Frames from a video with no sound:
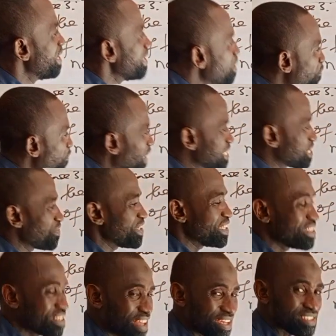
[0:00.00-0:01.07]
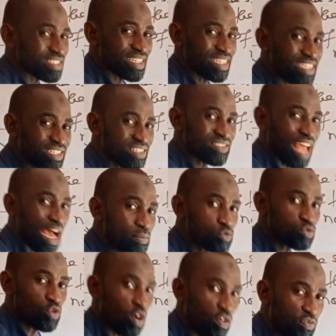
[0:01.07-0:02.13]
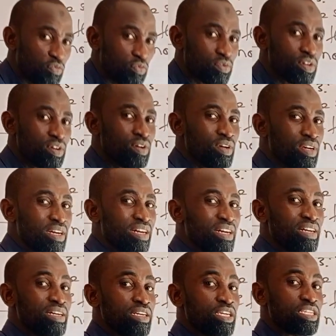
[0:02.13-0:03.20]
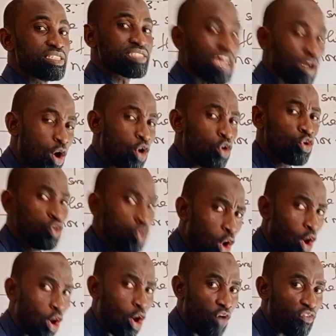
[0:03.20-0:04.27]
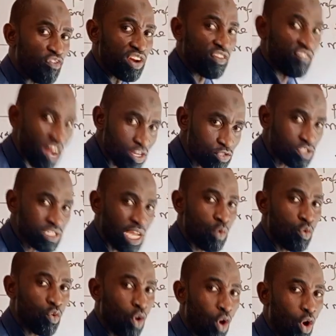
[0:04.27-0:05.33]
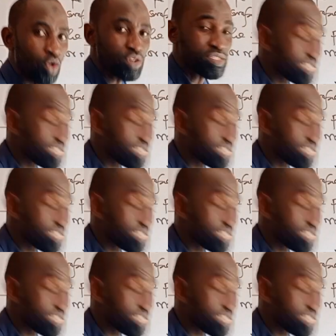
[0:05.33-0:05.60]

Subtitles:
the refractive index in terms of second law of refraction that we call